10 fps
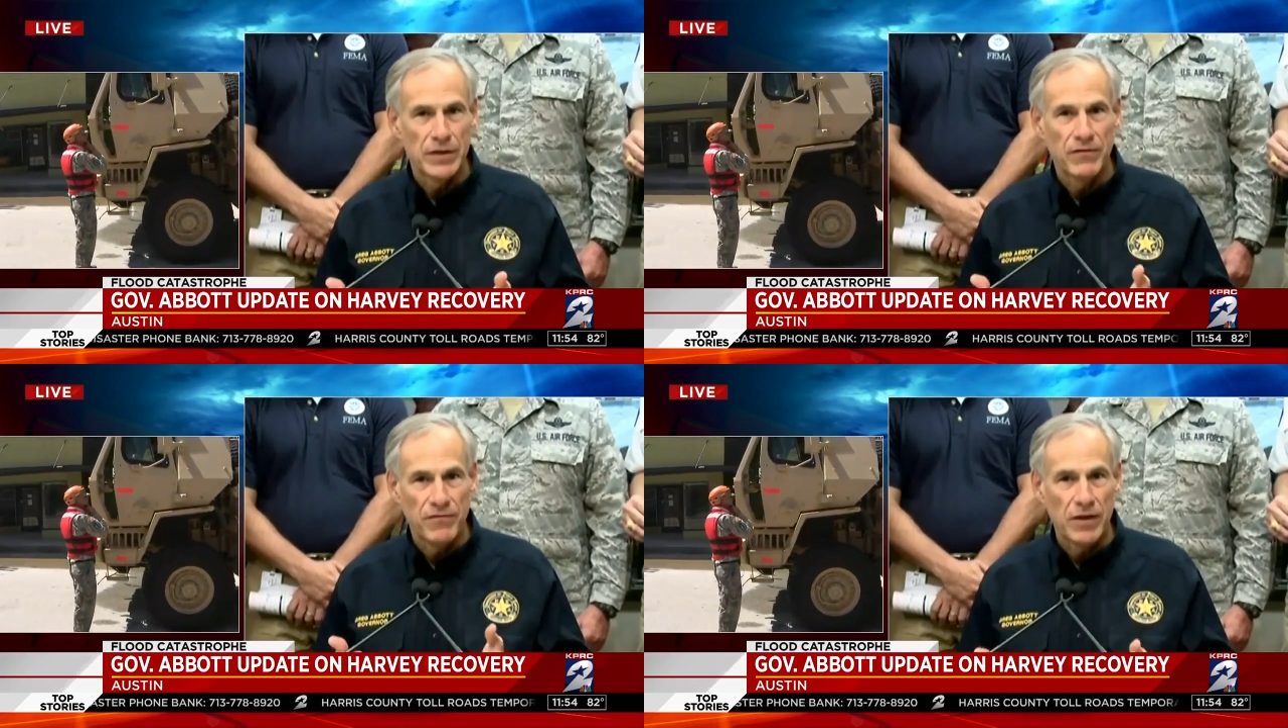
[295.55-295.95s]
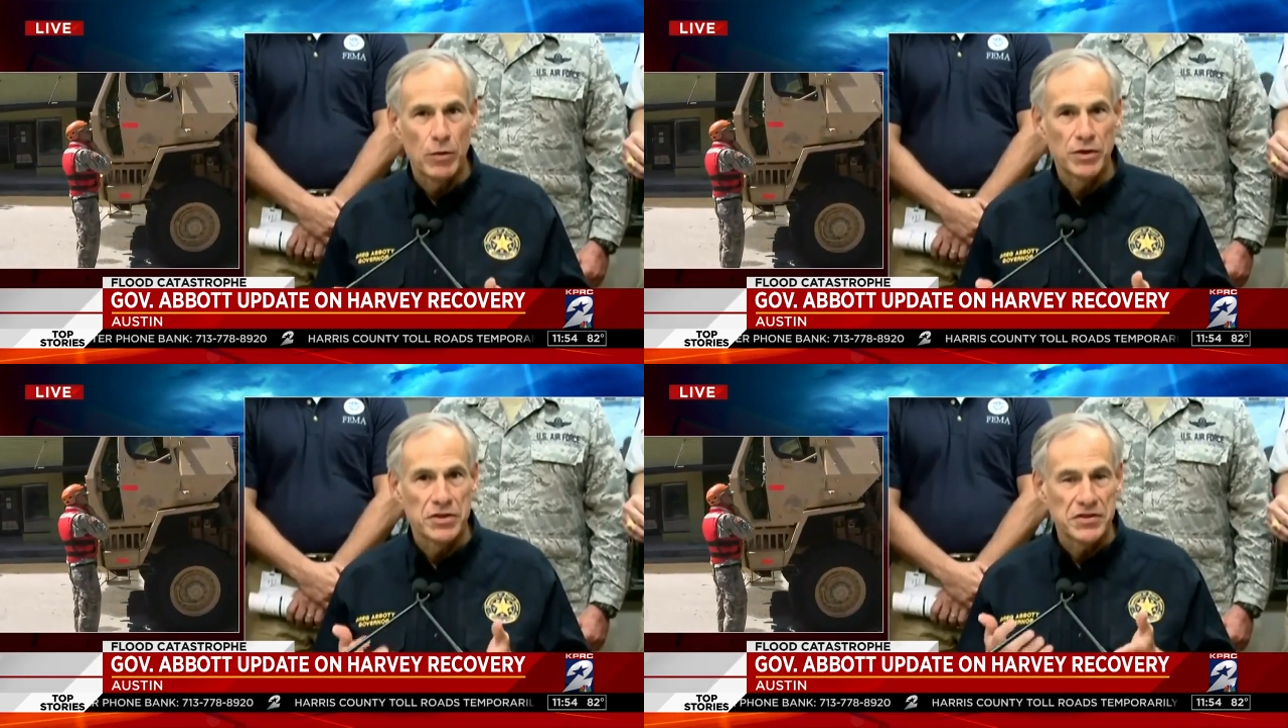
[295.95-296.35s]

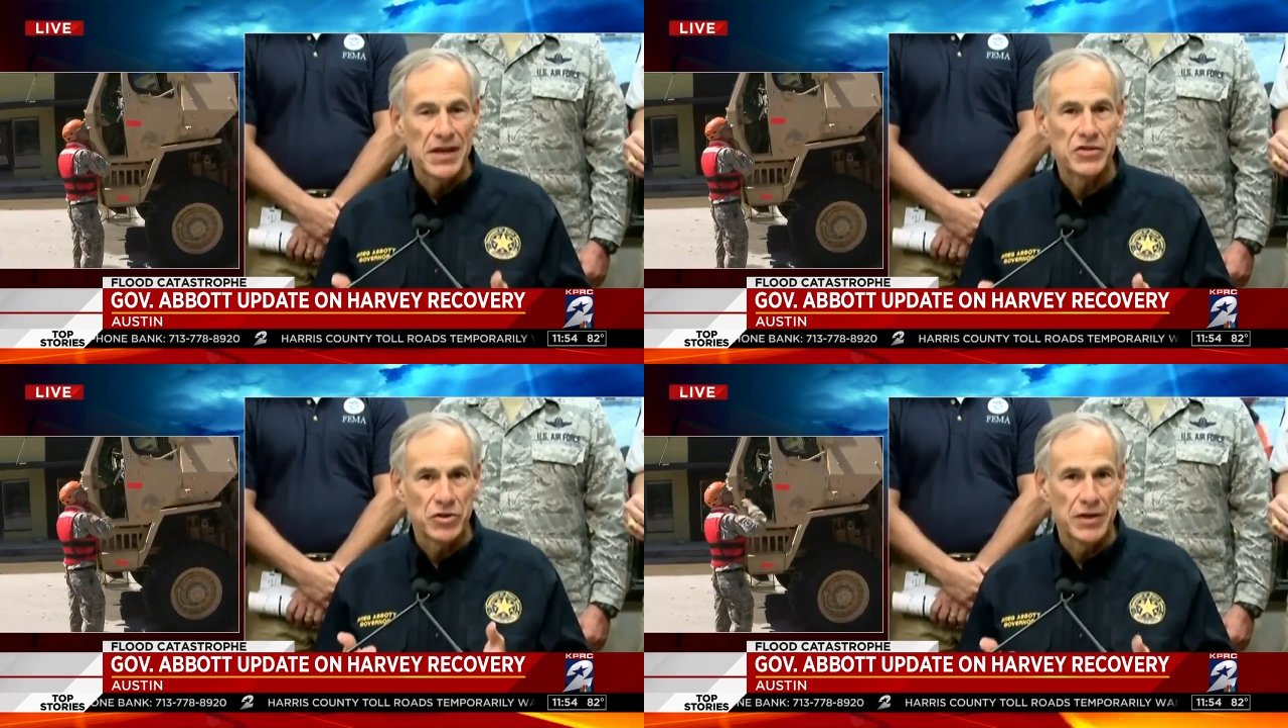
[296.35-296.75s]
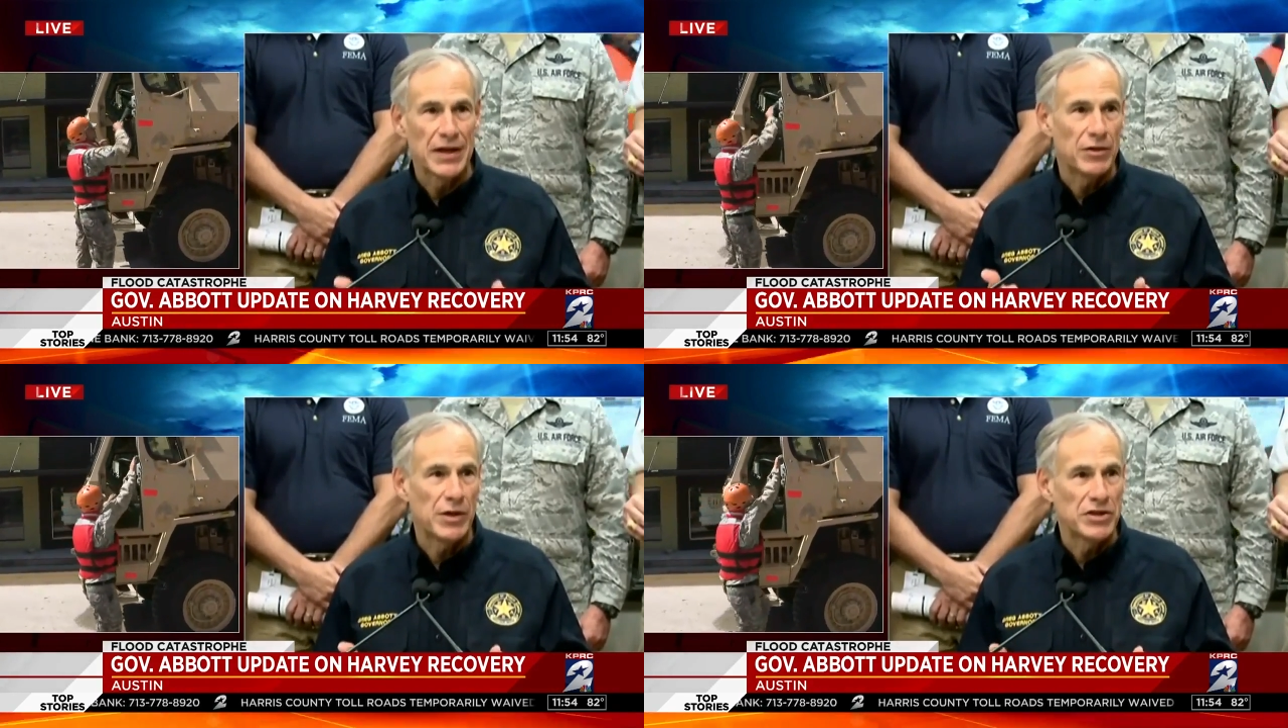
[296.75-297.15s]
federal disaster
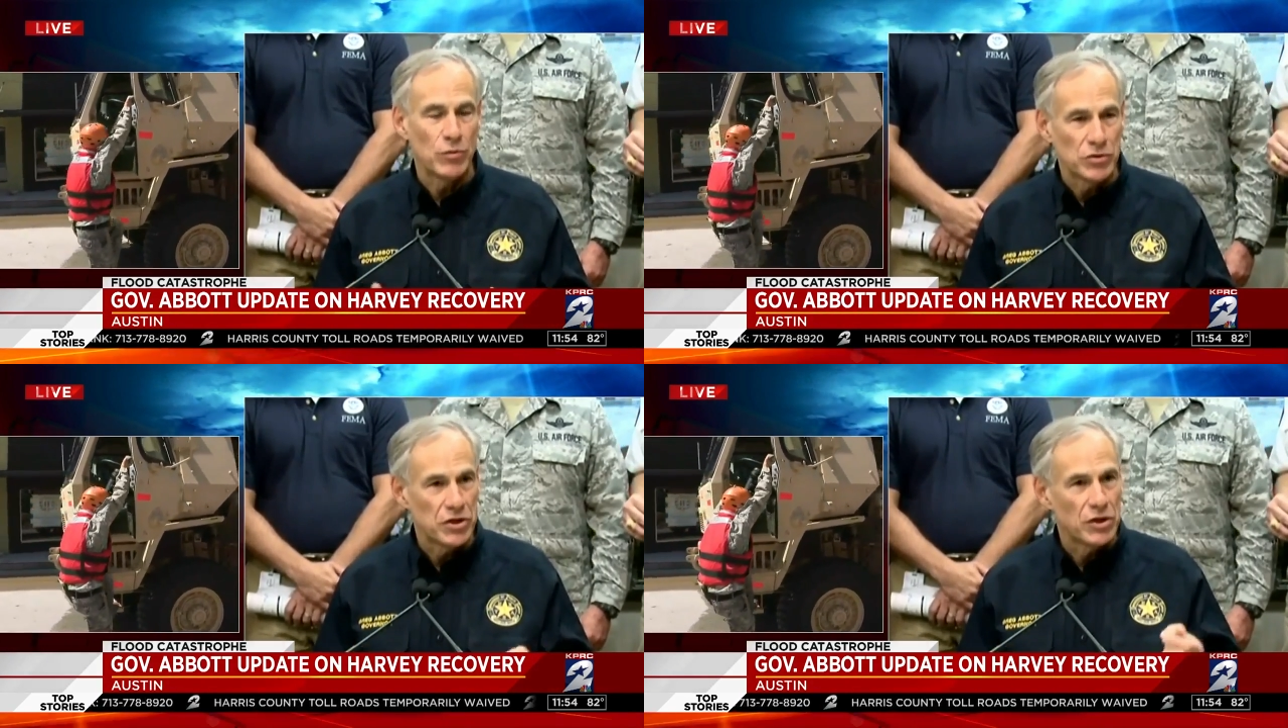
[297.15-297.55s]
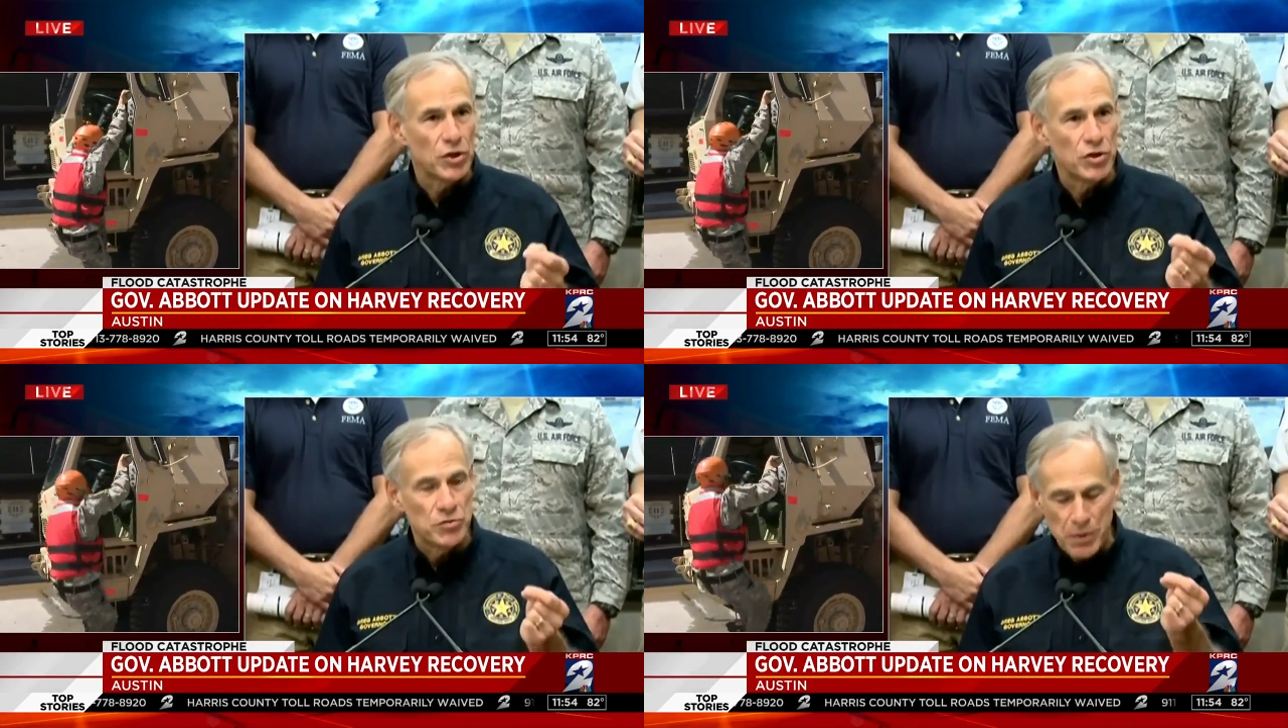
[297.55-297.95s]
declaration, which
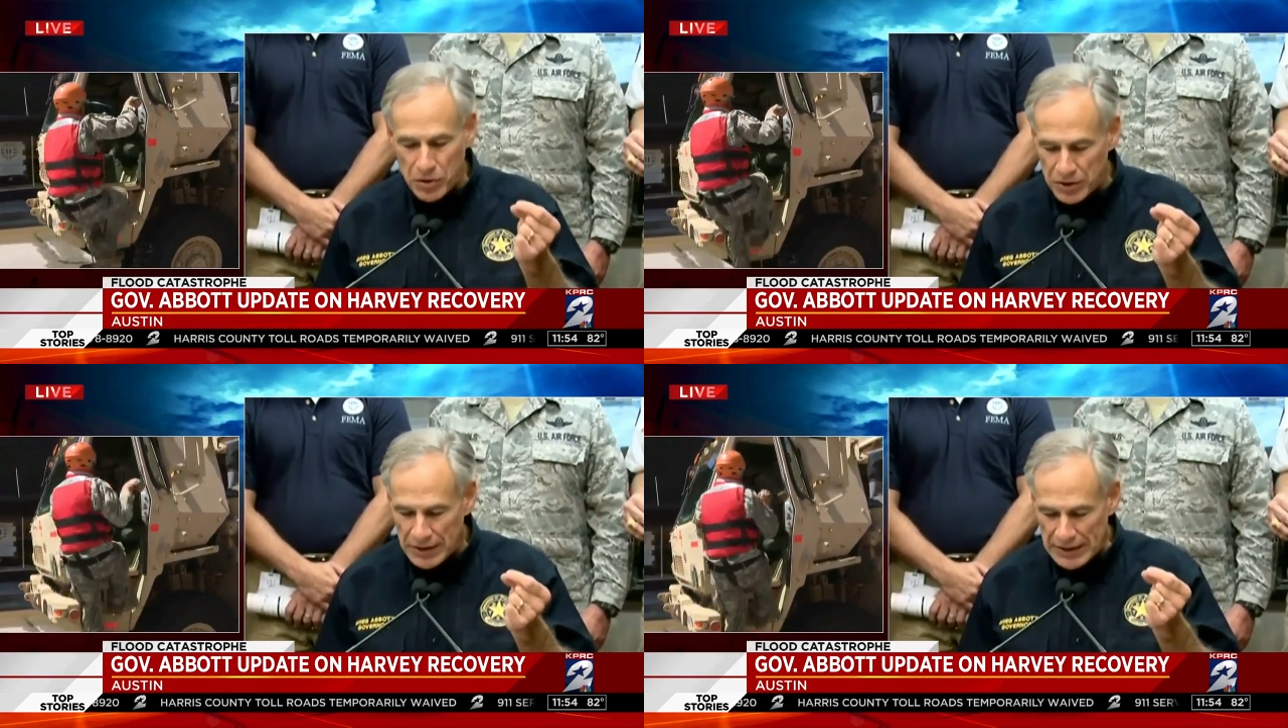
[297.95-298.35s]
includes both